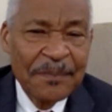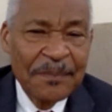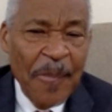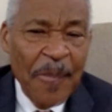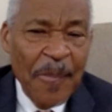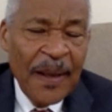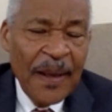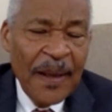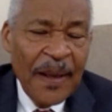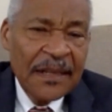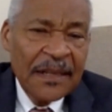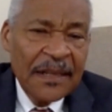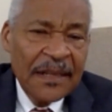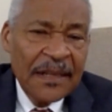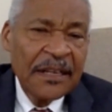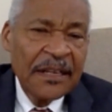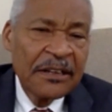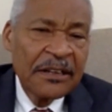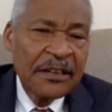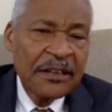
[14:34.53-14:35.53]
There is
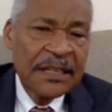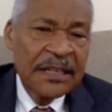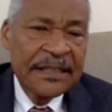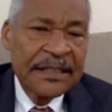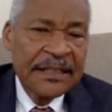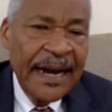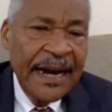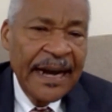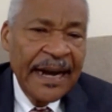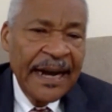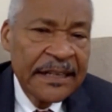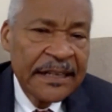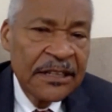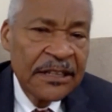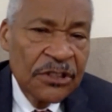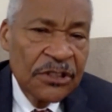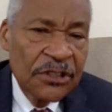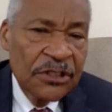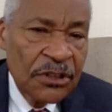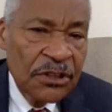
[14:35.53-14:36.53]
a tide that is
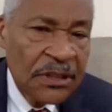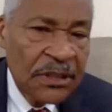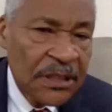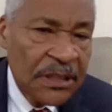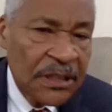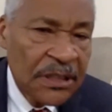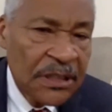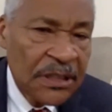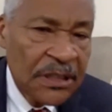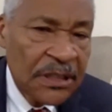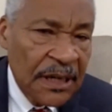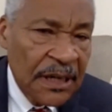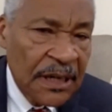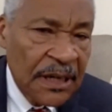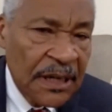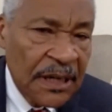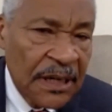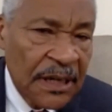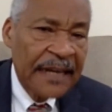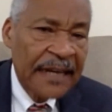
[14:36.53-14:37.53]
turned in our
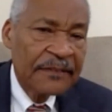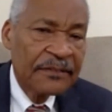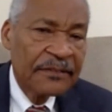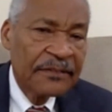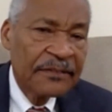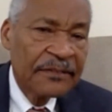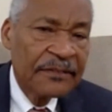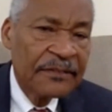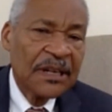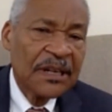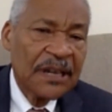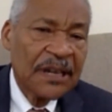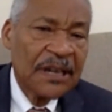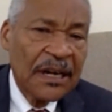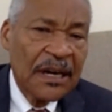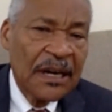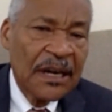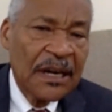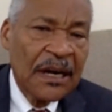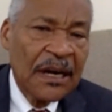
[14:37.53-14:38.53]
lives
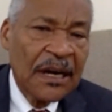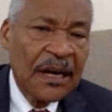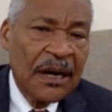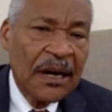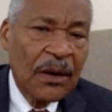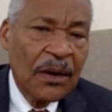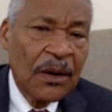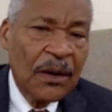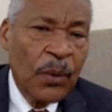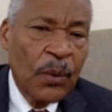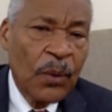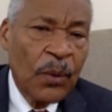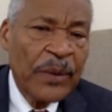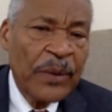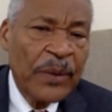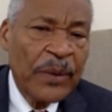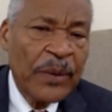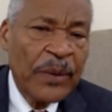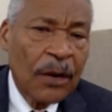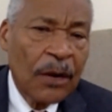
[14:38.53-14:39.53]
when we
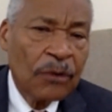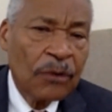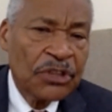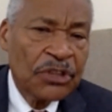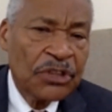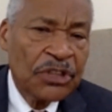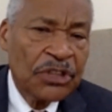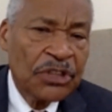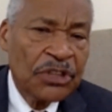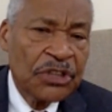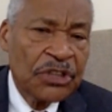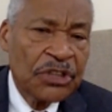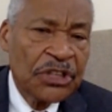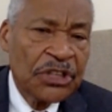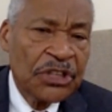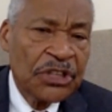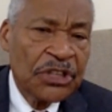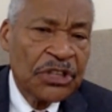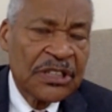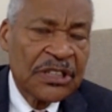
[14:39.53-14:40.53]
allow Jesus,
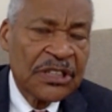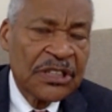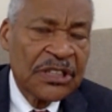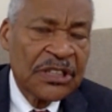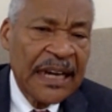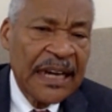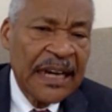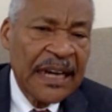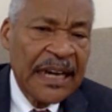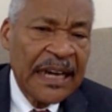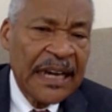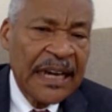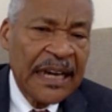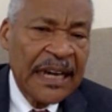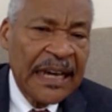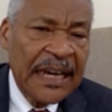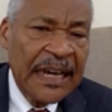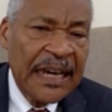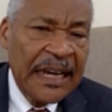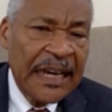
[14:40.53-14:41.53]

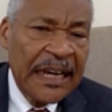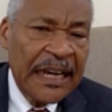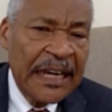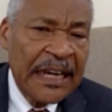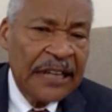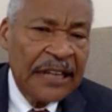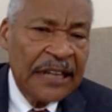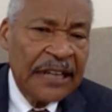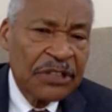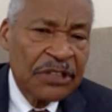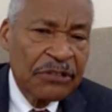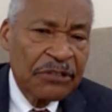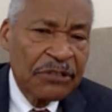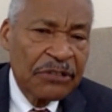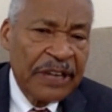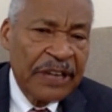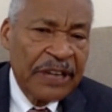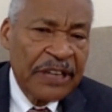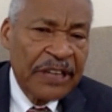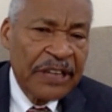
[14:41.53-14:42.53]
his resurrection
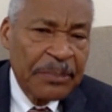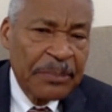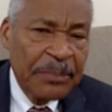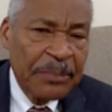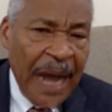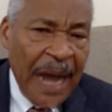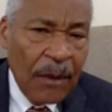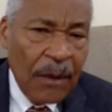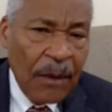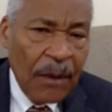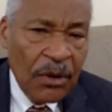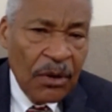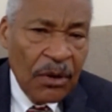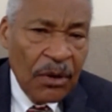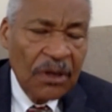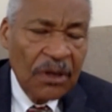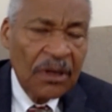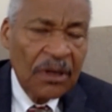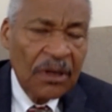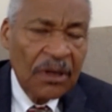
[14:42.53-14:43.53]
power
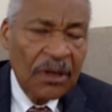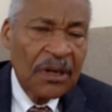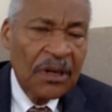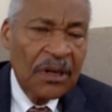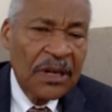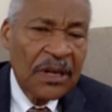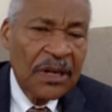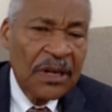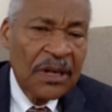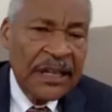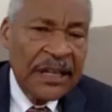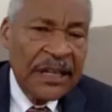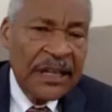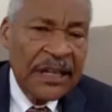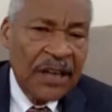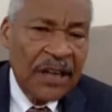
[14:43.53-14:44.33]
in us.